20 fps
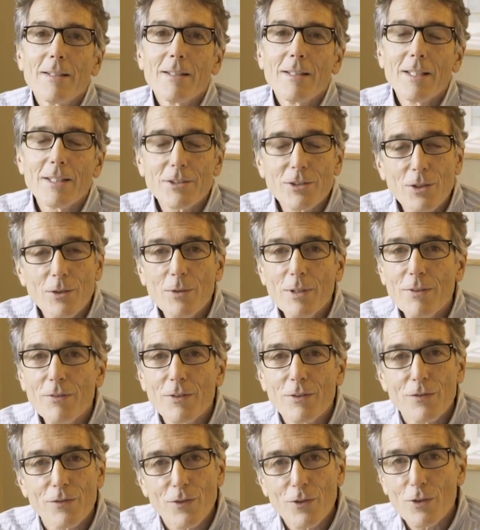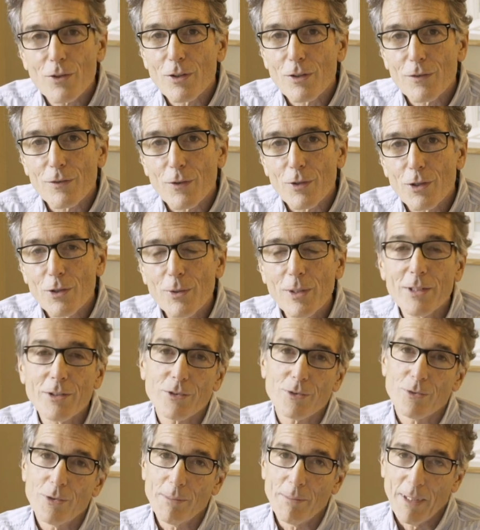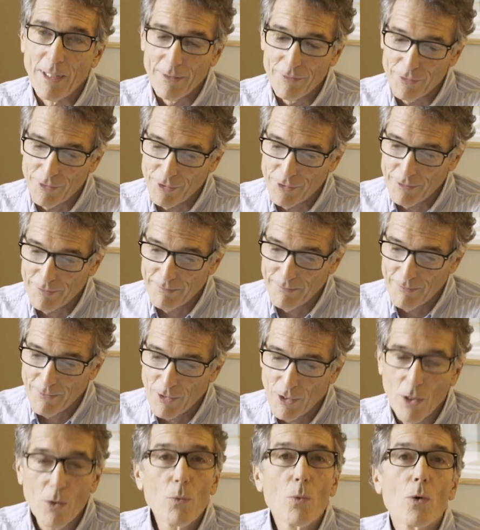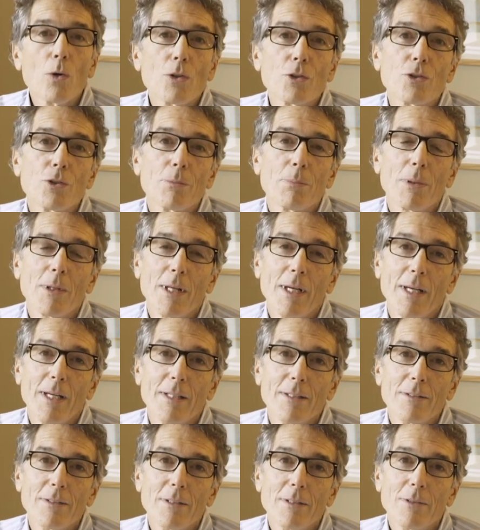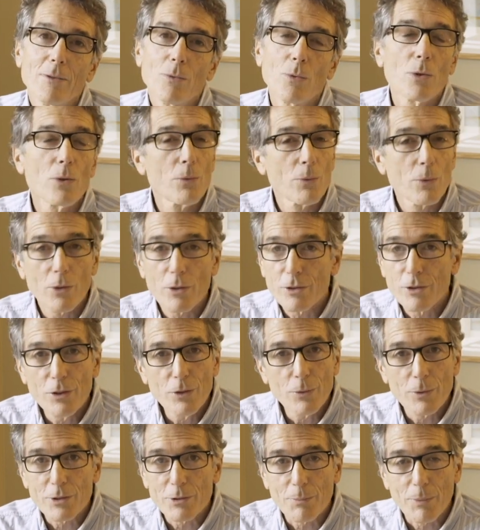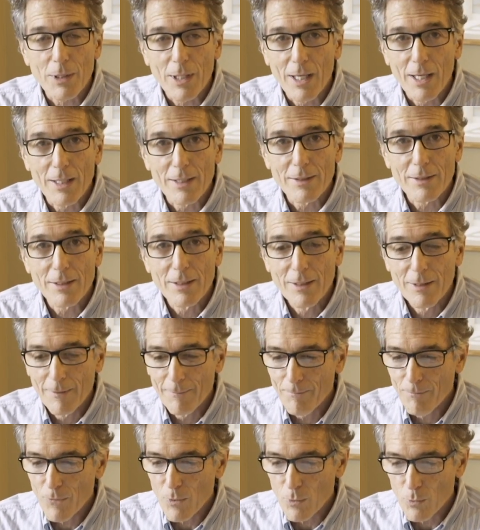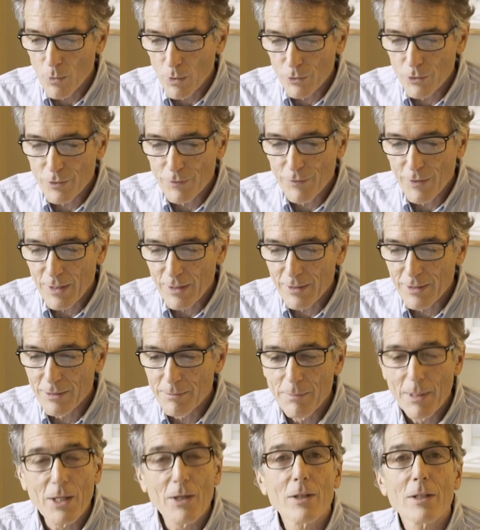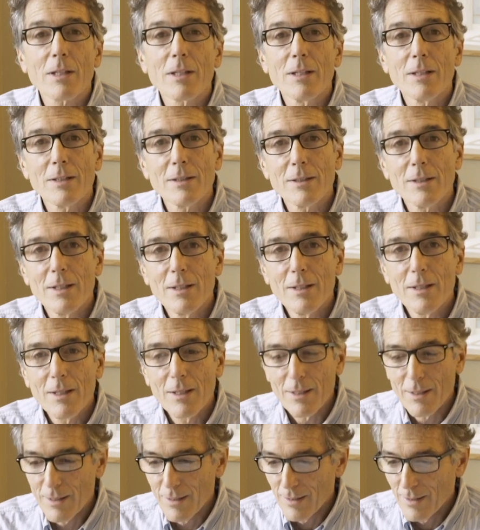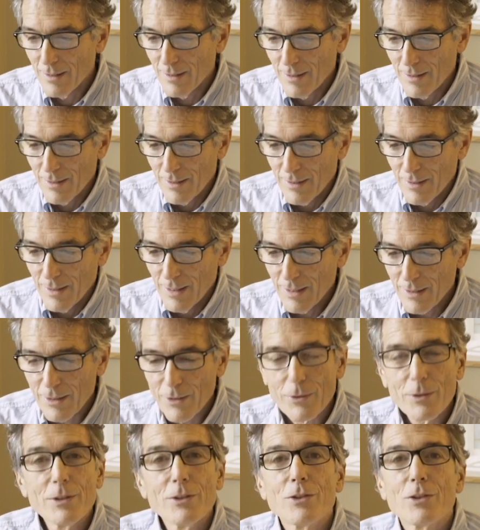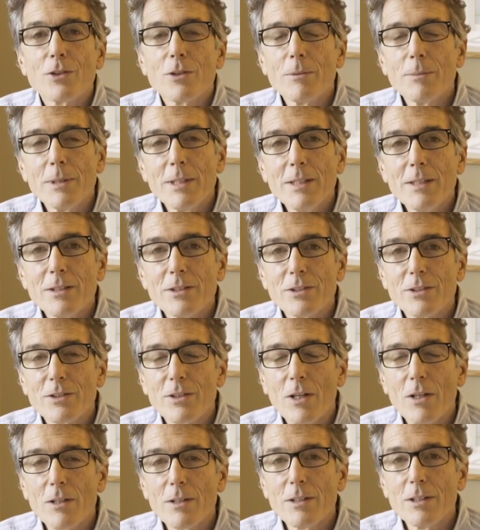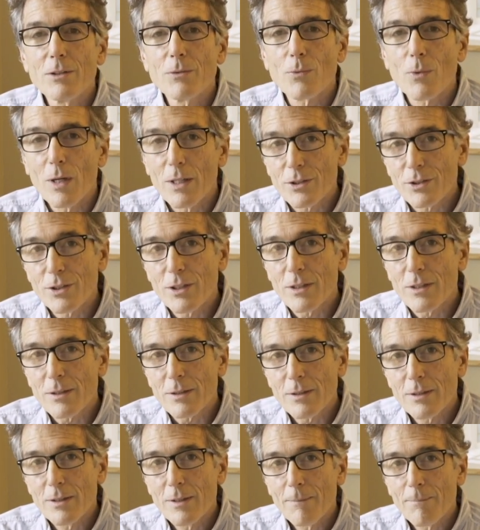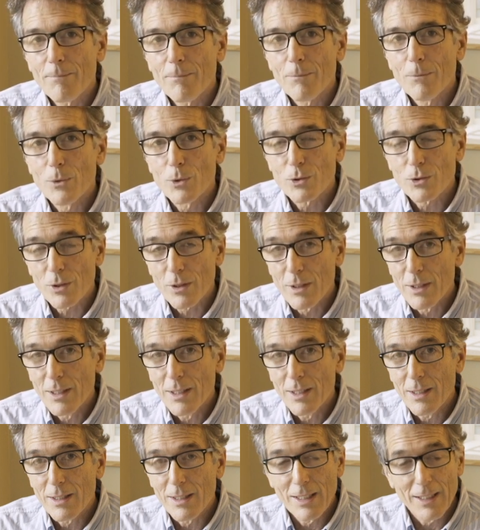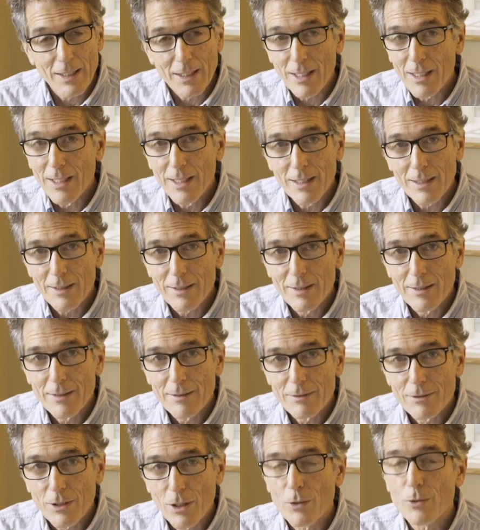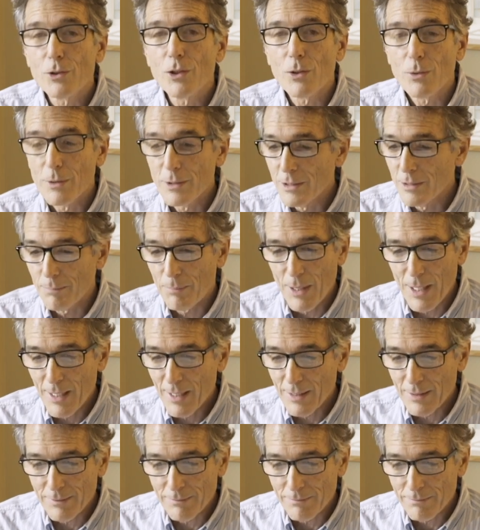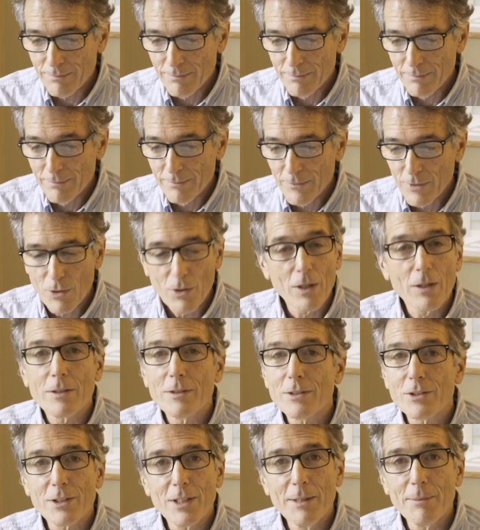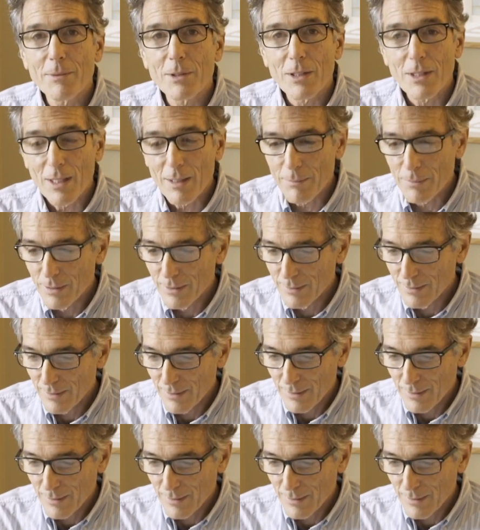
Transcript: Let's go even further for you history buffs. All wars are planned. World War II was planned. Roosevelt in America, Hitler in Germany, Stalin in Russia, Mussolini in Italy, Tojo in Japan, they're all in the same club,